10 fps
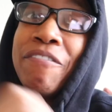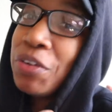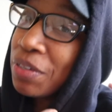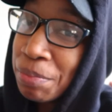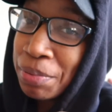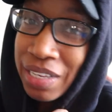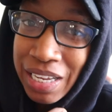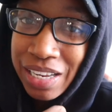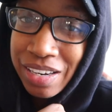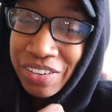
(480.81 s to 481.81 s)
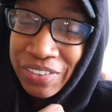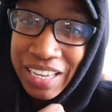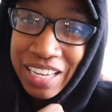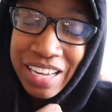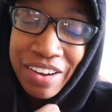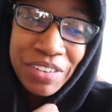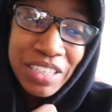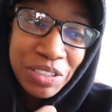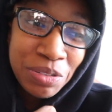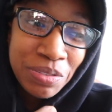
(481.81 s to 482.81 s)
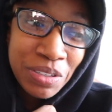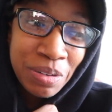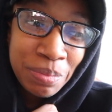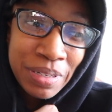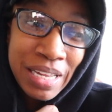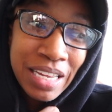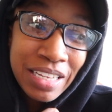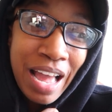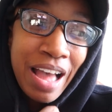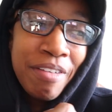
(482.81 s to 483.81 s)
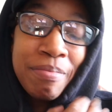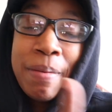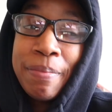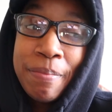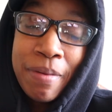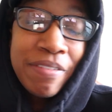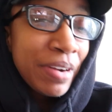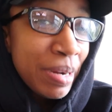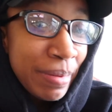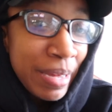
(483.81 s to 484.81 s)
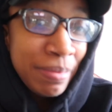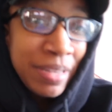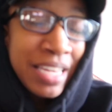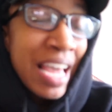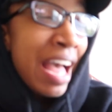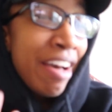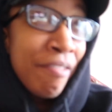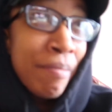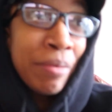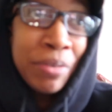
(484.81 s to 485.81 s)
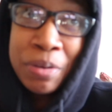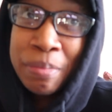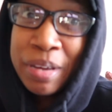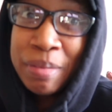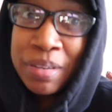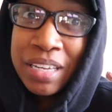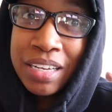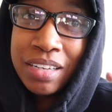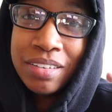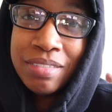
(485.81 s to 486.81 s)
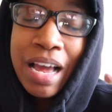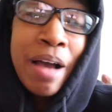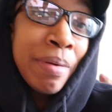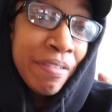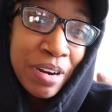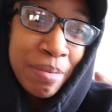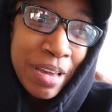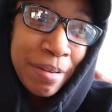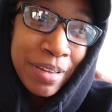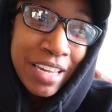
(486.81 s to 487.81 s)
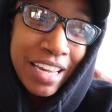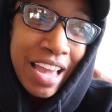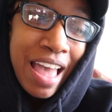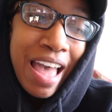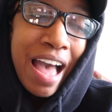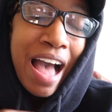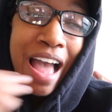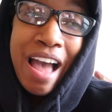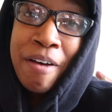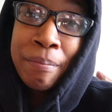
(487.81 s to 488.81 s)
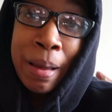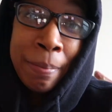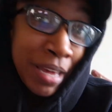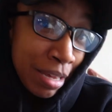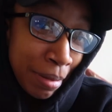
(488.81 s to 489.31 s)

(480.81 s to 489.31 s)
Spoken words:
feel complete, low-key. I really do feel complete. I have my fur baby, I have my real baby, I have my fur baby, I have my big